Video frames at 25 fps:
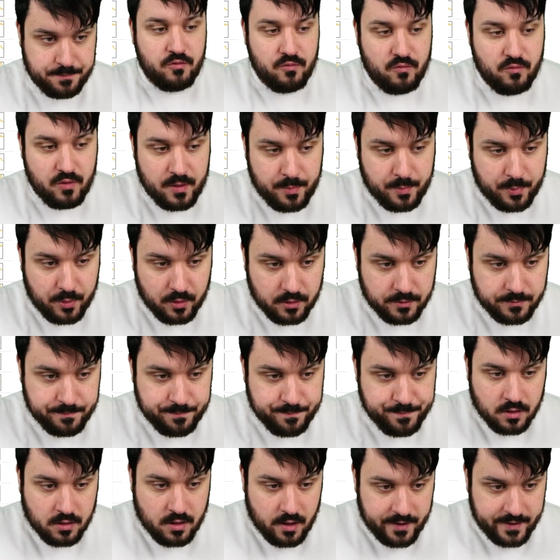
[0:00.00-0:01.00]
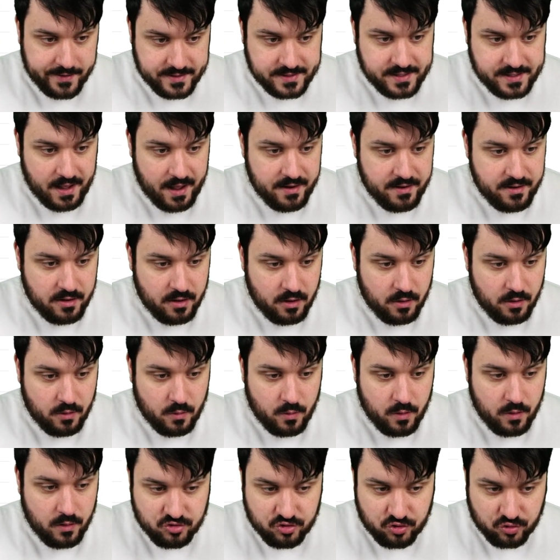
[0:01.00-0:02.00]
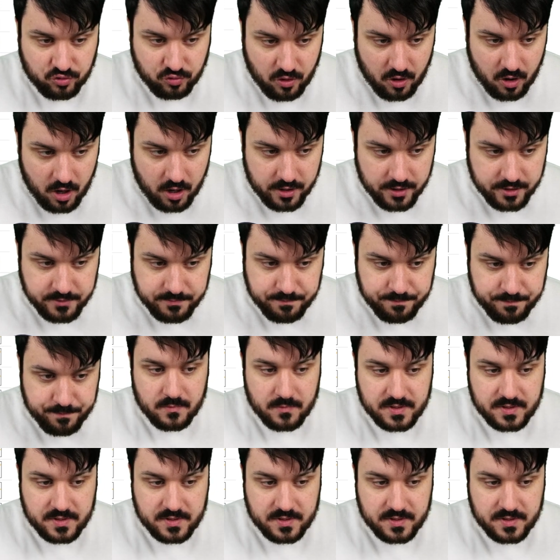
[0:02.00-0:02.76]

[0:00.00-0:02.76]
Ripple, Cardano, Tron,